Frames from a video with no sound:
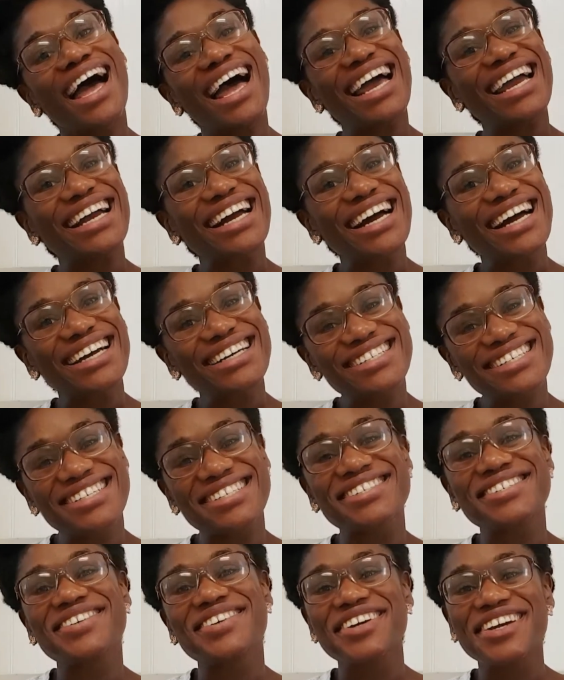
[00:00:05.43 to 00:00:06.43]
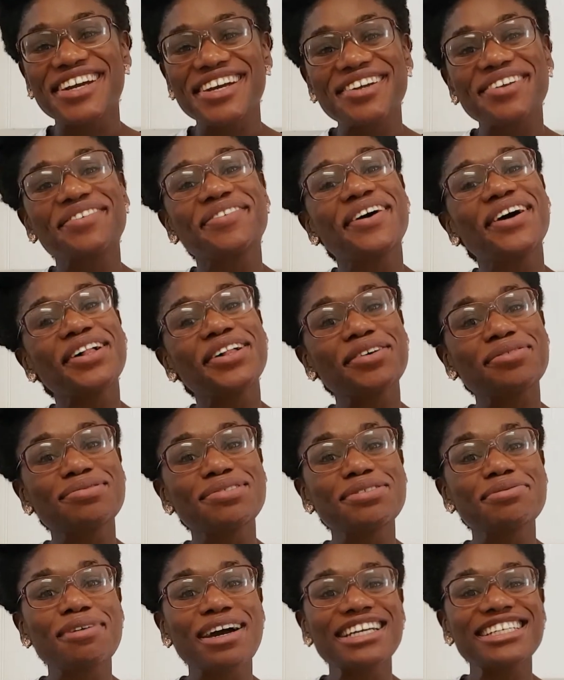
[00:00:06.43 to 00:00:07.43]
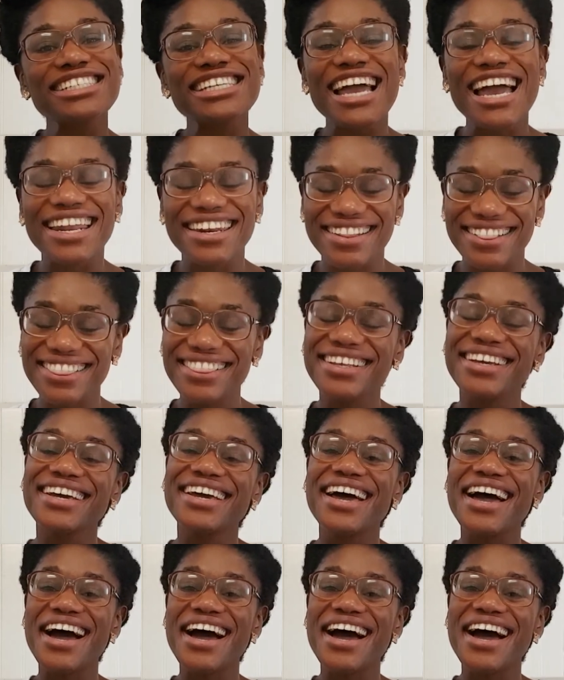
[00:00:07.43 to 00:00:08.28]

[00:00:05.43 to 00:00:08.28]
Hi guys, it's Dorian. Welcome to my channel.